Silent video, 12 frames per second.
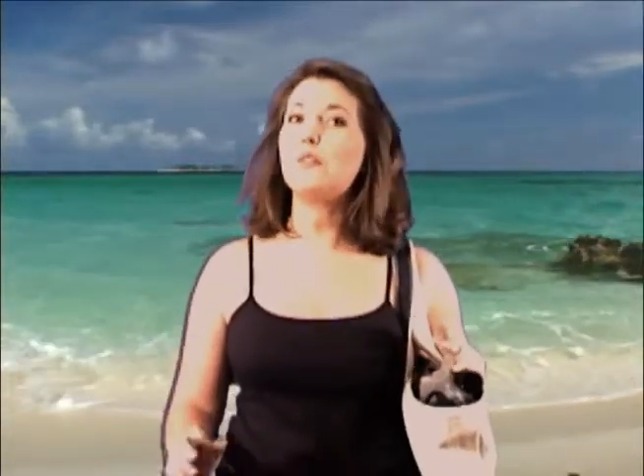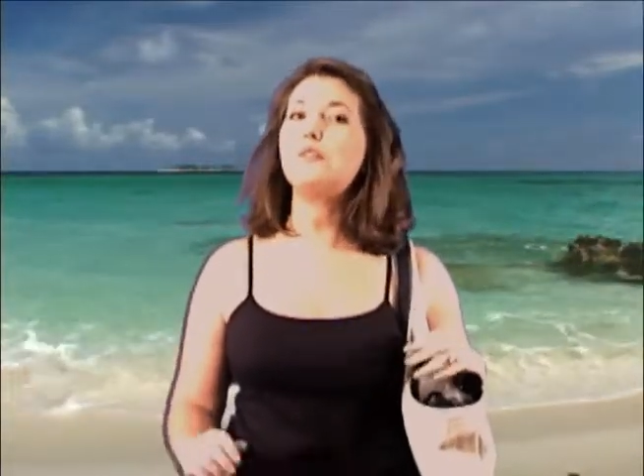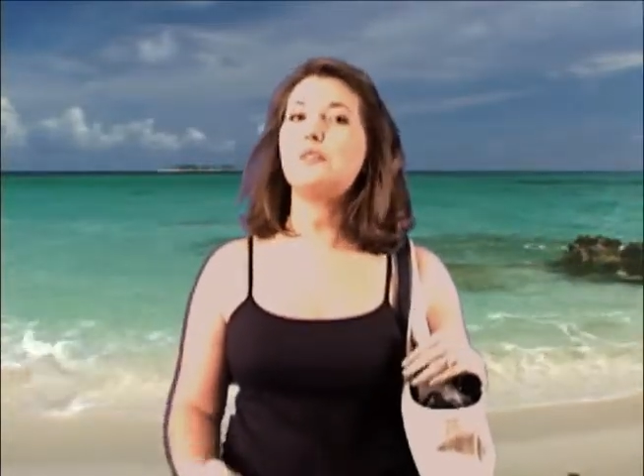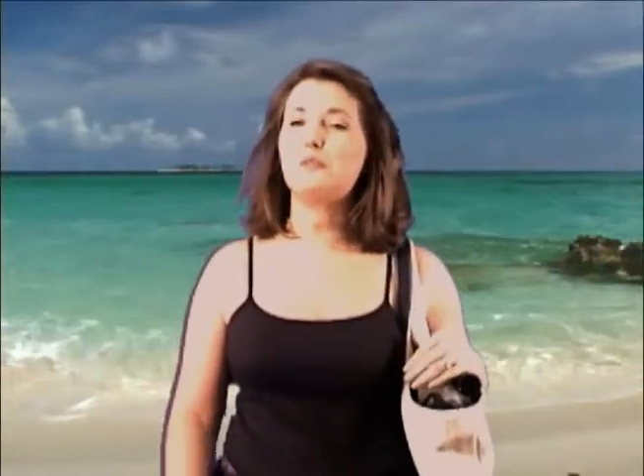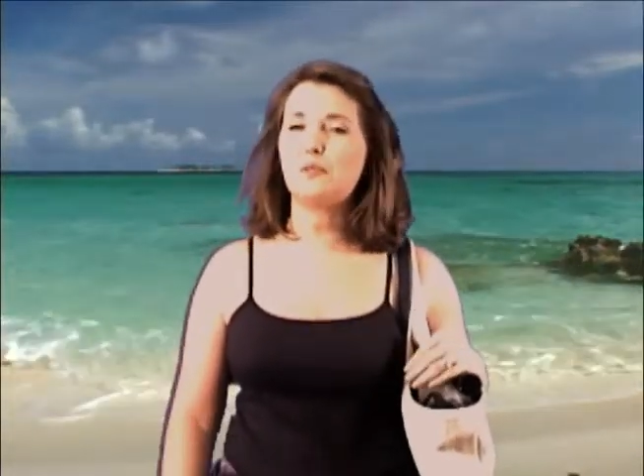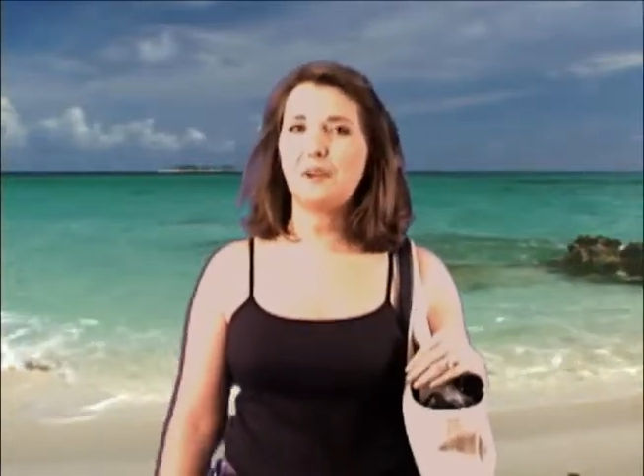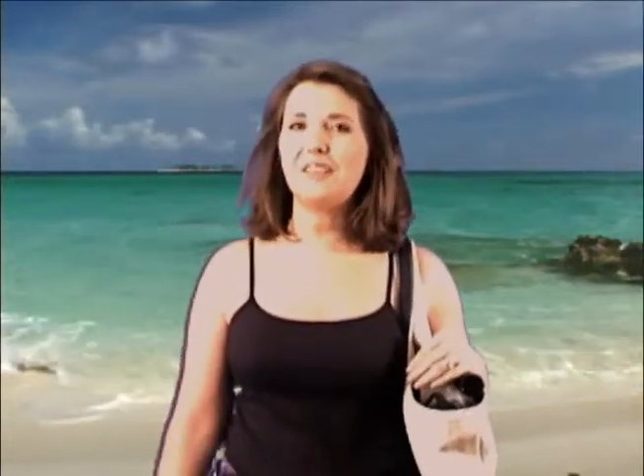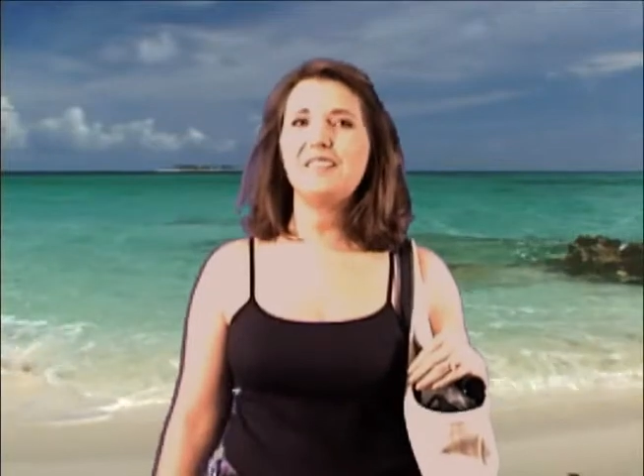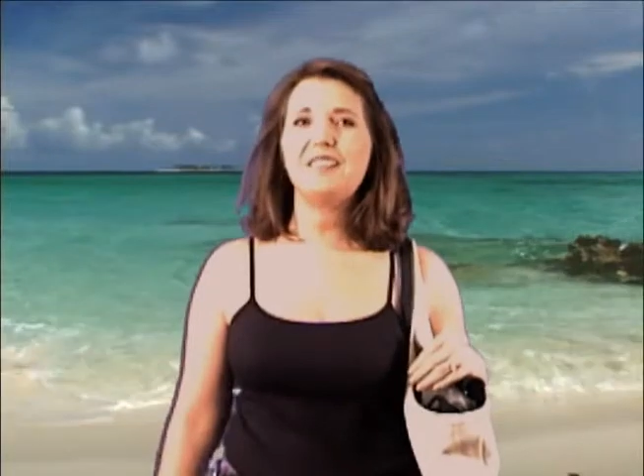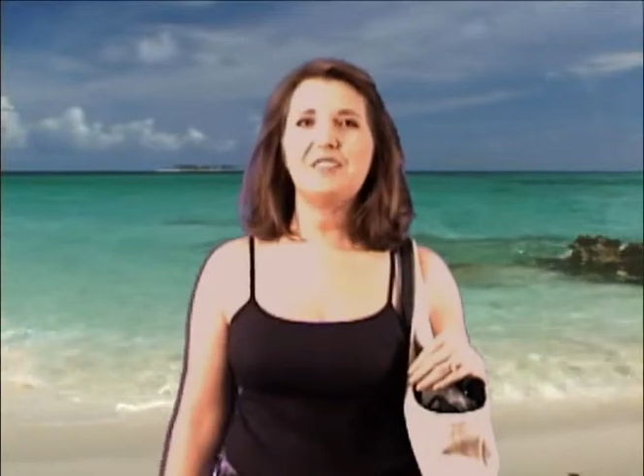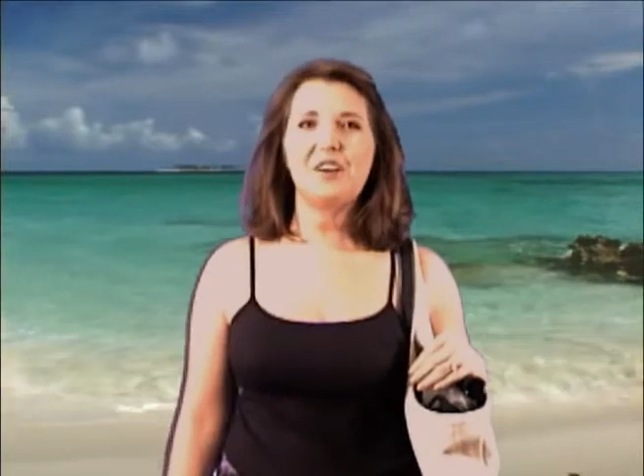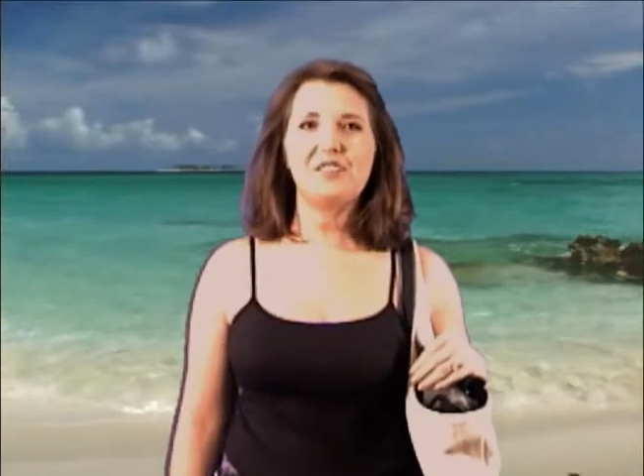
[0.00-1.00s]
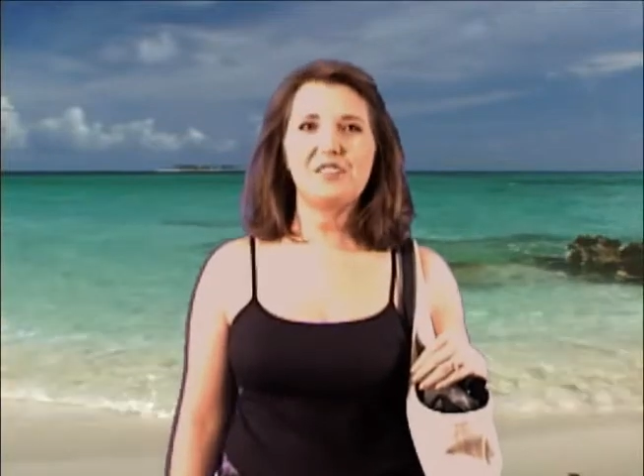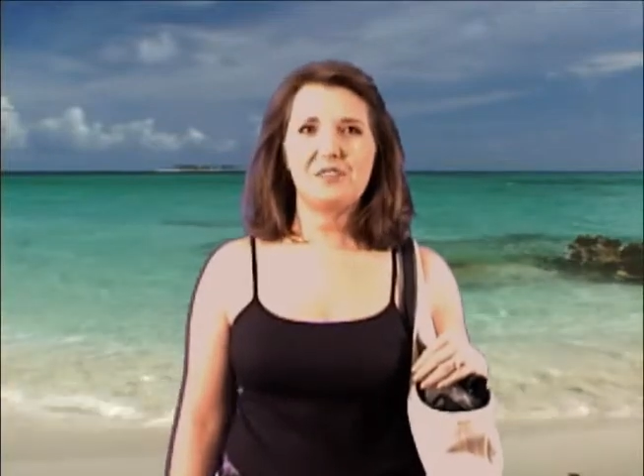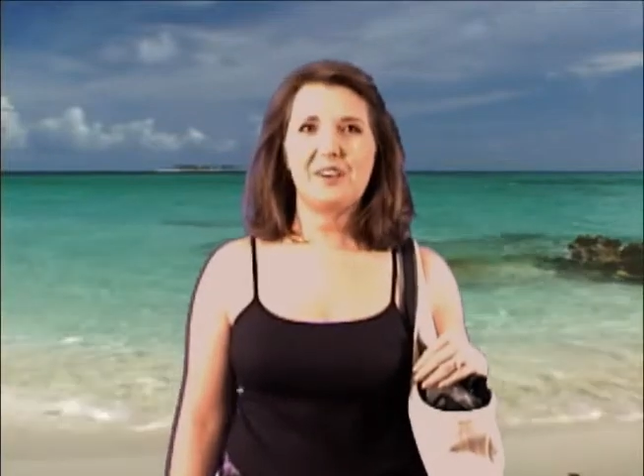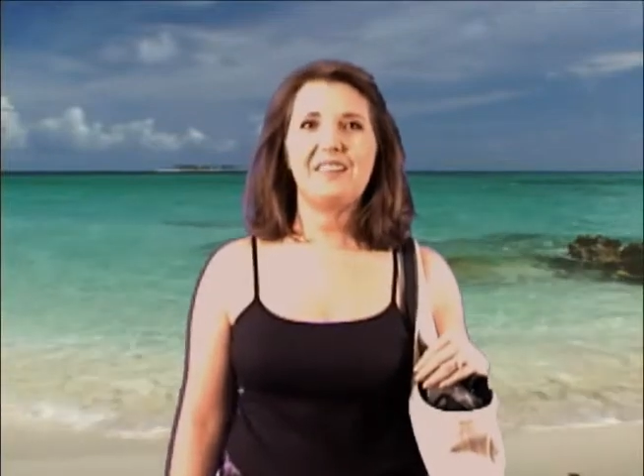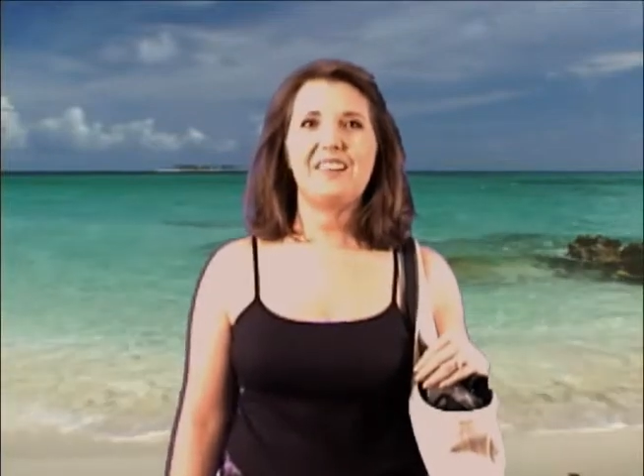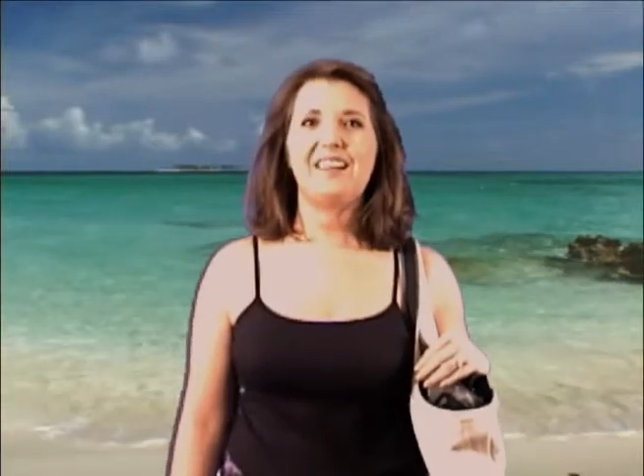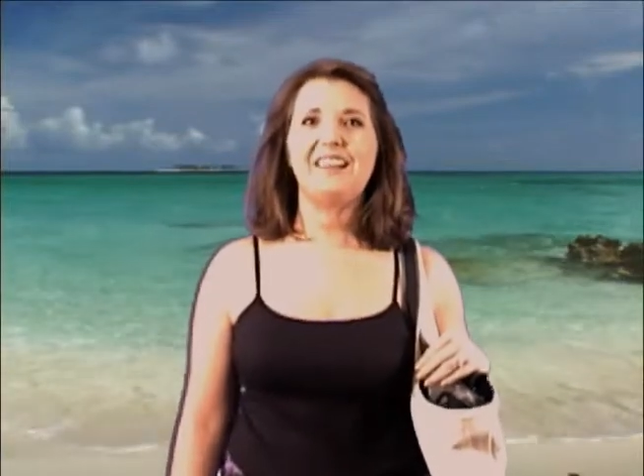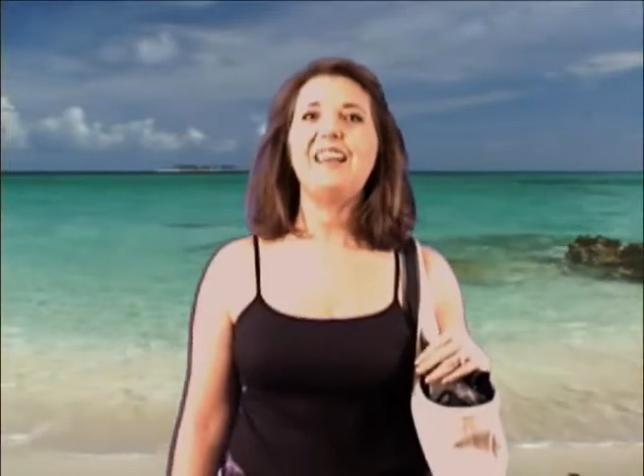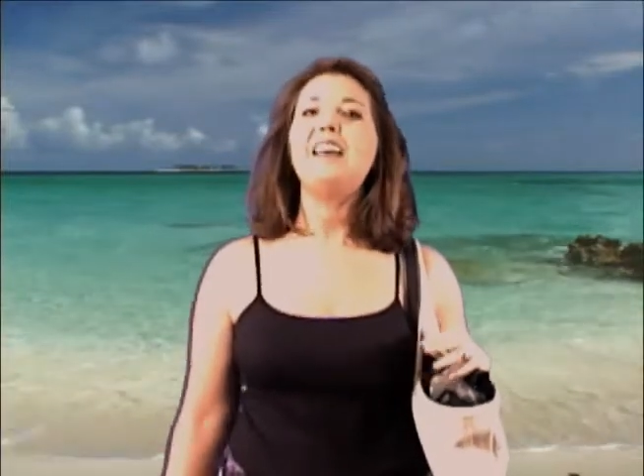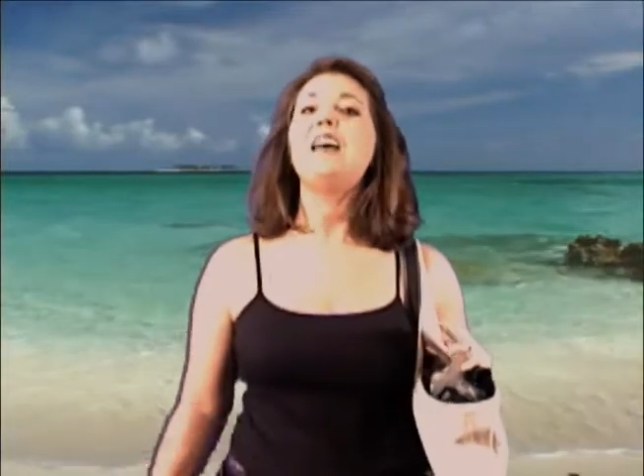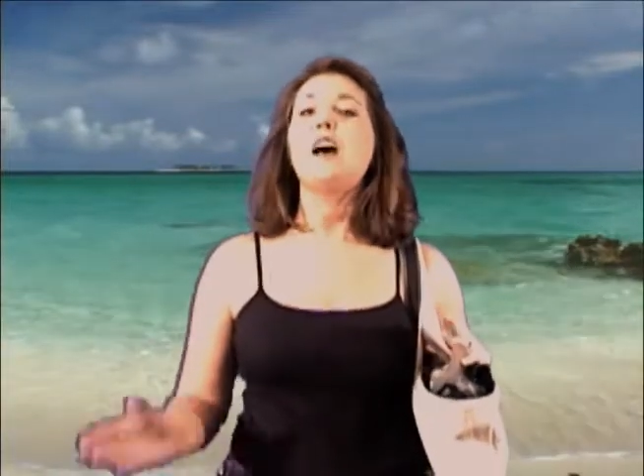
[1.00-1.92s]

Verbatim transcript: coast of Queensland, Australia.